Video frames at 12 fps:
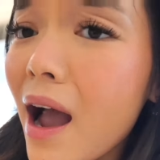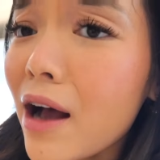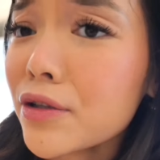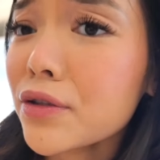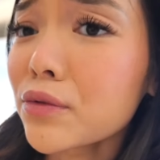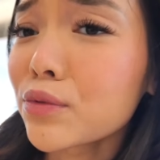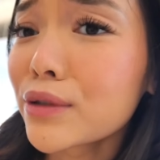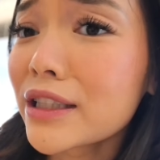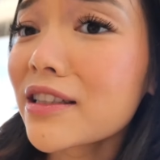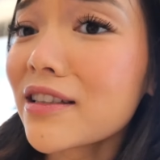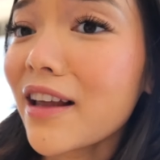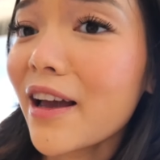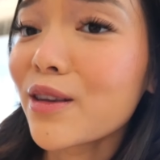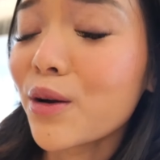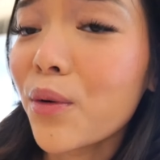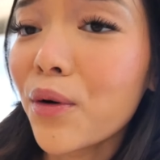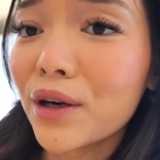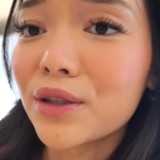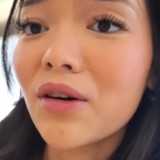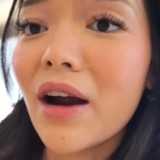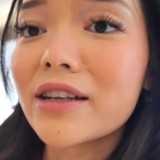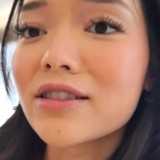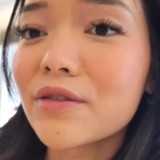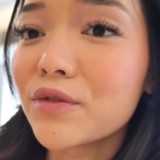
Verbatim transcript: I also really like the corn crunch.